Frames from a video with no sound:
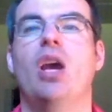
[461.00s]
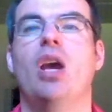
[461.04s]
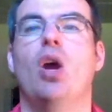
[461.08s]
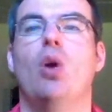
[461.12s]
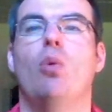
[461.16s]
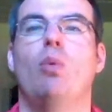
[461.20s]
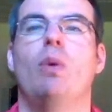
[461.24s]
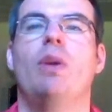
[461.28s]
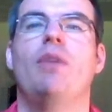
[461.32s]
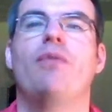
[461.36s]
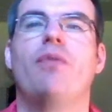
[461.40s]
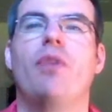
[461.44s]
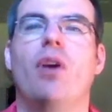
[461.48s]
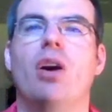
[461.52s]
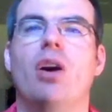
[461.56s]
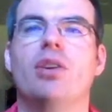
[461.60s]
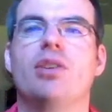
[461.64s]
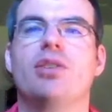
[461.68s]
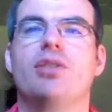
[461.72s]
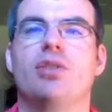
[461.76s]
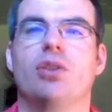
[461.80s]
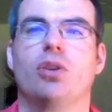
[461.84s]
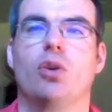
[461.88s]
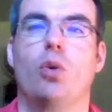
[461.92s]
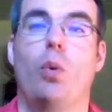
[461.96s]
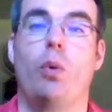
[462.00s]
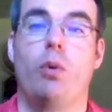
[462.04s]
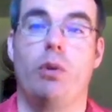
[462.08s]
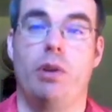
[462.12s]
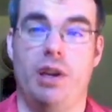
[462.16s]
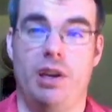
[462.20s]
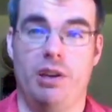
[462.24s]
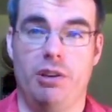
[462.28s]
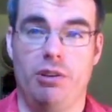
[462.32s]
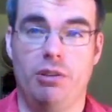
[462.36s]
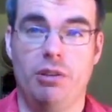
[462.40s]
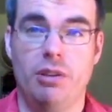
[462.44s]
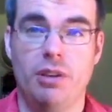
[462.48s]
We foster
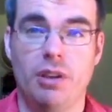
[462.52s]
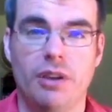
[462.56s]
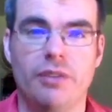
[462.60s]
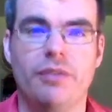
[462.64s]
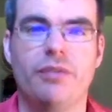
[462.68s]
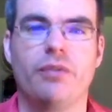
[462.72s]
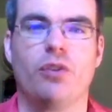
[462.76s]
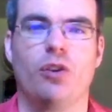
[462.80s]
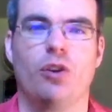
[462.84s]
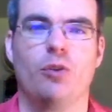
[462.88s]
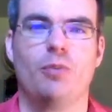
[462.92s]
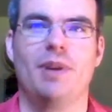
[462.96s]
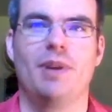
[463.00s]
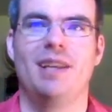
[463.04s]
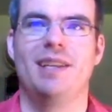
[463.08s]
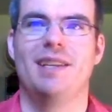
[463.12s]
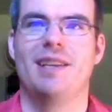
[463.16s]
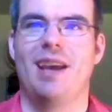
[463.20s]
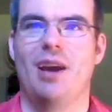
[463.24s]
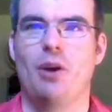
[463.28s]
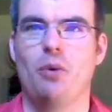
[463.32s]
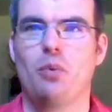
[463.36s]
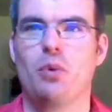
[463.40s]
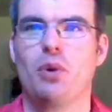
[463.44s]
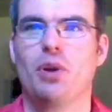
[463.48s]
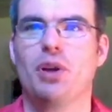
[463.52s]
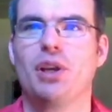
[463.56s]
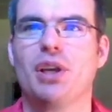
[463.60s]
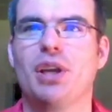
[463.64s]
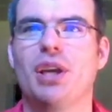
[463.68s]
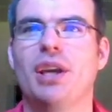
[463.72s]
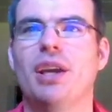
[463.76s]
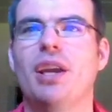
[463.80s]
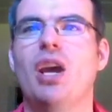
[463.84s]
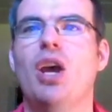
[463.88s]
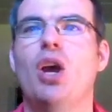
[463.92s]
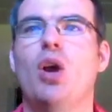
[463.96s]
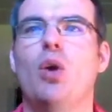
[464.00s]
queer affirming network.
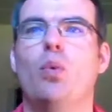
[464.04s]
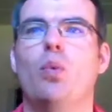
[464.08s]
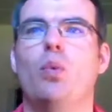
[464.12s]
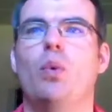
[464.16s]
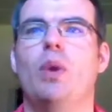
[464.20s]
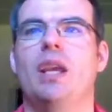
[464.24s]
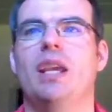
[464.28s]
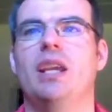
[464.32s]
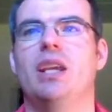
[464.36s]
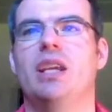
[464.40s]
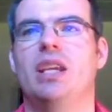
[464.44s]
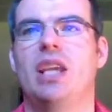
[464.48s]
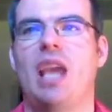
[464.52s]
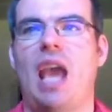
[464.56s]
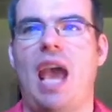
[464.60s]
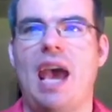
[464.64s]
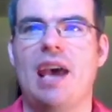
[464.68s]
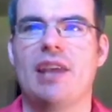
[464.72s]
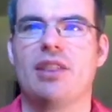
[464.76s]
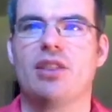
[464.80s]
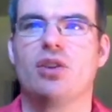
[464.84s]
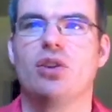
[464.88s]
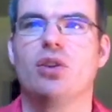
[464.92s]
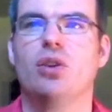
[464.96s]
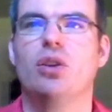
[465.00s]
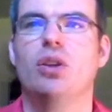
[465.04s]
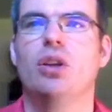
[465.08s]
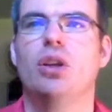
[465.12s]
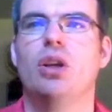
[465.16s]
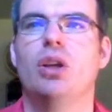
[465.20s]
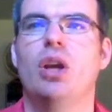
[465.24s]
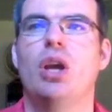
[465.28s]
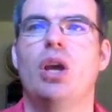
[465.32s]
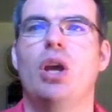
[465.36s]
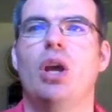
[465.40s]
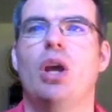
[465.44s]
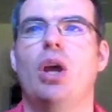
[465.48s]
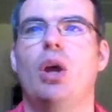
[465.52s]
When we gather,
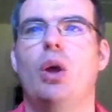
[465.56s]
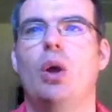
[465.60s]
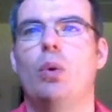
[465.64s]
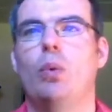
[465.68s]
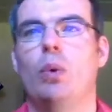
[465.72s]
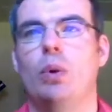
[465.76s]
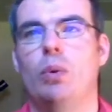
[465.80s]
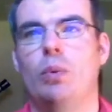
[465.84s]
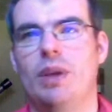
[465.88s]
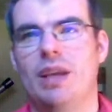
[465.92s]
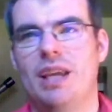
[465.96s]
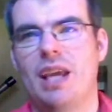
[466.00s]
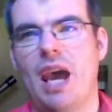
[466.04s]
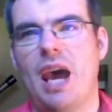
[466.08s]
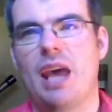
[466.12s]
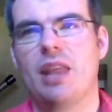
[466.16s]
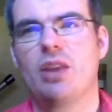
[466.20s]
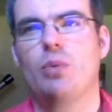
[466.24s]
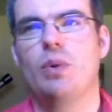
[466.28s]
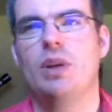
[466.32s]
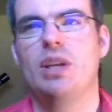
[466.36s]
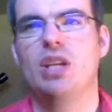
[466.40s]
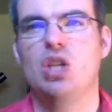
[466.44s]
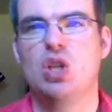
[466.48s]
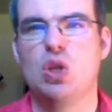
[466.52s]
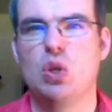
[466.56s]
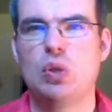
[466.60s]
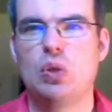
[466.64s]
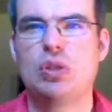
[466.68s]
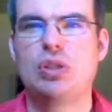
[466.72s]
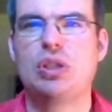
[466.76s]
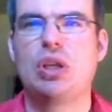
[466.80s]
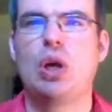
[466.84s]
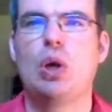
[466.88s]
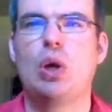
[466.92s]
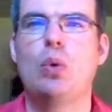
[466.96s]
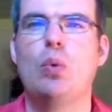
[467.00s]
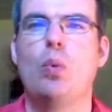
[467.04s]
we do
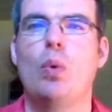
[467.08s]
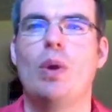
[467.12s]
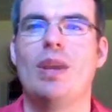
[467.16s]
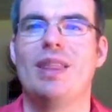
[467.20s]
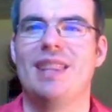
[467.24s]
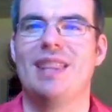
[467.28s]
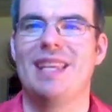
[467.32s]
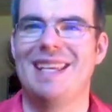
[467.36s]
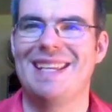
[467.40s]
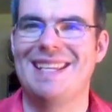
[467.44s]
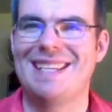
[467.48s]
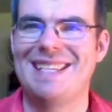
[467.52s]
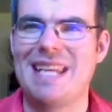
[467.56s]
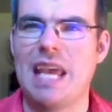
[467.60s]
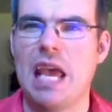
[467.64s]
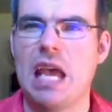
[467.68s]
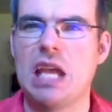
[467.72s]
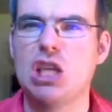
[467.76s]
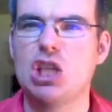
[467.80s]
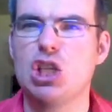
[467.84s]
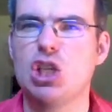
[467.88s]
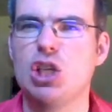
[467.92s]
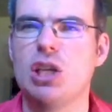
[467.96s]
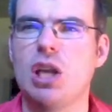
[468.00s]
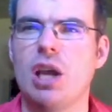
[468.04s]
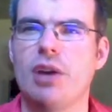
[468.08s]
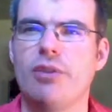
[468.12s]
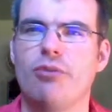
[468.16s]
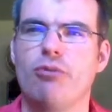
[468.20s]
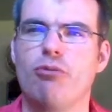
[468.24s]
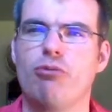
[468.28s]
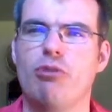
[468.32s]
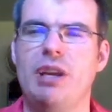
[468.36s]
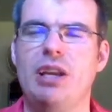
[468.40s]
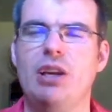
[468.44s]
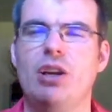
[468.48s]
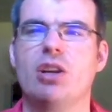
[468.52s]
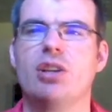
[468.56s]
so with the intention of
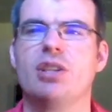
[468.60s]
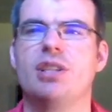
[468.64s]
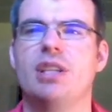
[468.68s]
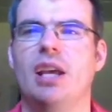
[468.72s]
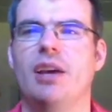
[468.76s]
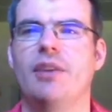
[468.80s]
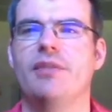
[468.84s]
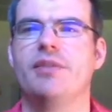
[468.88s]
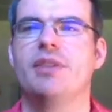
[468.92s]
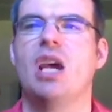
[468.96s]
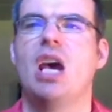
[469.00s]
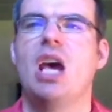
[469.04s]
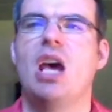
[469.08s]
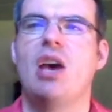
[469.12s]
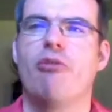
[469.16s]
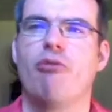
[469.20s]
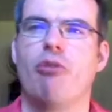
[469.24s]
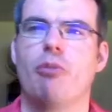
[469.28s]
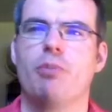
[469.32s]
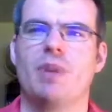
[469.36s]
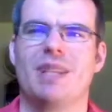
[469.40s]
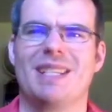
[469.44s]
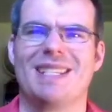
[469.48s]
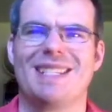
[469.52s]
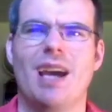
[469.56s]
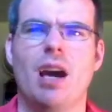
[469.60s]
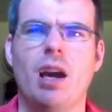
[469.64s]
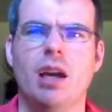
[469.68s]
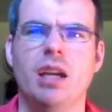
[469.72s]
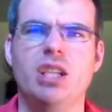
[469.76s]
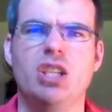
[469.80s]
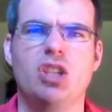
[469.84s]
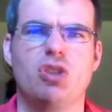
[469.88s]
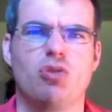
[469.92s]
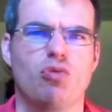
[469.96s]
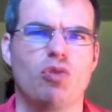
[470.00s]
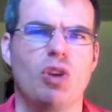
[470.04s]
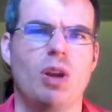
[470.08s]
freeing ourselves from the
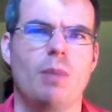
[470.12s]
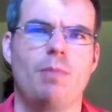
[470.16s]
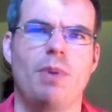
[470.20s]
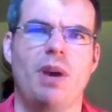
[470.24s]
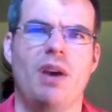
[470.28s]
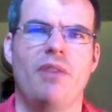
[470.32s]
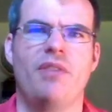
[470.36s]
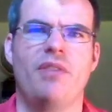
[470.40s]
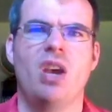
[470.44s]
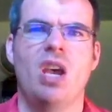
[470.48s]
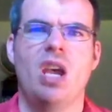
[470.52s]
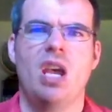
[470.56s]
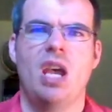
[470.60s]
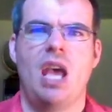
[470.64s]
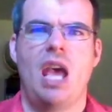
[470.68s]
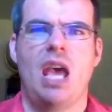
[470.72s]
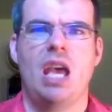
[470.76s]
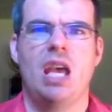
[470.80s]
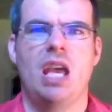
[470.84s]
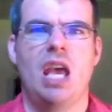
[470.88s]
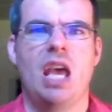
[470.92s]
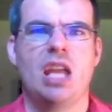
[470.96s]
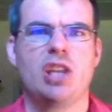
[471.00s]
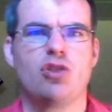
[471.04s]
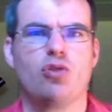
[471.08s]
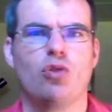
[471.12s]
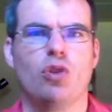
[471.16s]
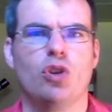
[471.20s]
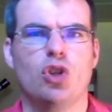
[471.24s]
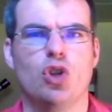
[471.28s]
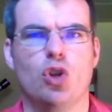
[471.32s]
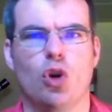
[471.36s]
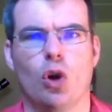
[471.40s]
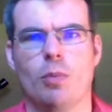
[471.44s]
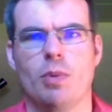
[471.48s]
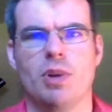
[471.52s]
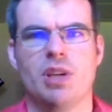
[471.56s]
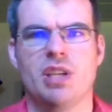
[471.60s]
tight grip of
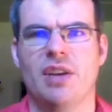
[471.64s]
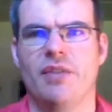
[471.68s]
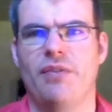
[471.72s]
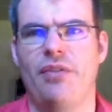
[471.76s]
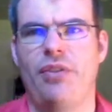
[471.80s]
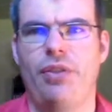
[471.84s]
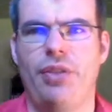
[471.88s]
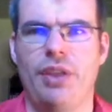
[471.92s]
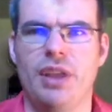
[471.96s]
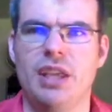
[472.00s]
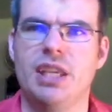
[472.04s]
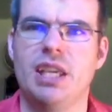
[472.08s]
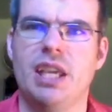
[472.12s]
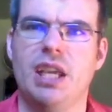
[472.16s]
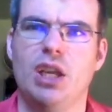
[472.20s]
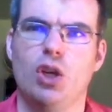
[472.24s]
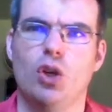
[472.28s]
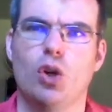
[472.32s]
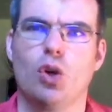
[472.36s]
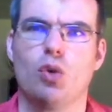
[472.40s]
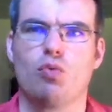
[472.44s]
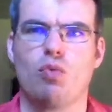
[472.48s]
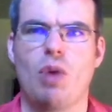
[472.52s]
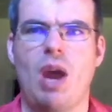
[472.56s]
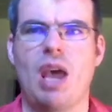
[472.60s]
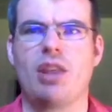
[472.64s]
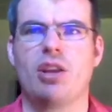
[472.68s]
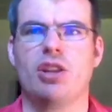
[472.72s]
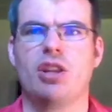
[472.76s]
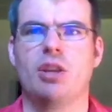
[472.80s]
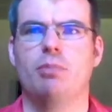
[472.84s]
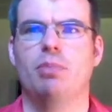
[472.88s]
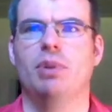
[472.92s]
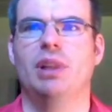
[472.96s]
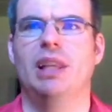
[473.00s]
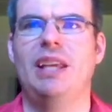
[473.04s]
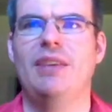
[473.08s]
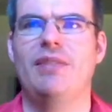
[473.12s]
heteronormative thinking, or rather the
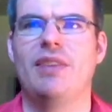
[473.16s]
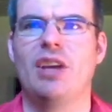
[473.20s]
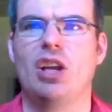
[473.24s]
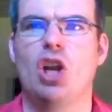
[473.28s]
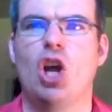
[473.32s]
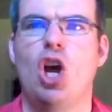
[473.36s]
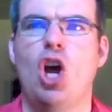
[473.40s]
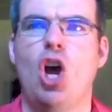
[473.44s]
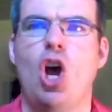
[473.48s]
belief that